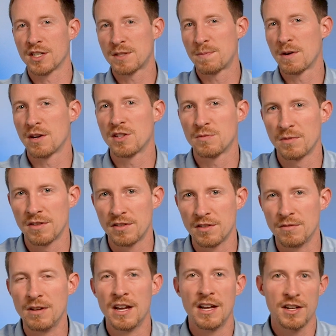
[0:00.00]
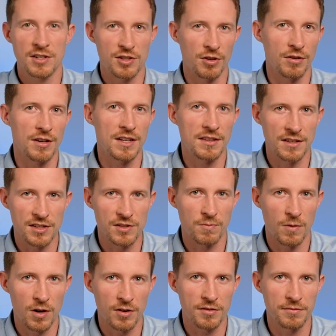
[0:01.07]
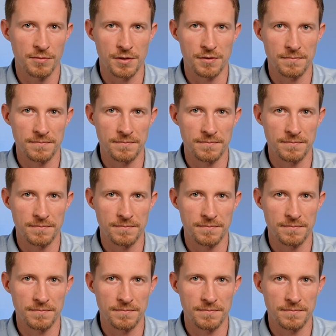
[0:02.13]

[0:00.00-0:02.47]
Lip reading: experience with you during this walkthrough.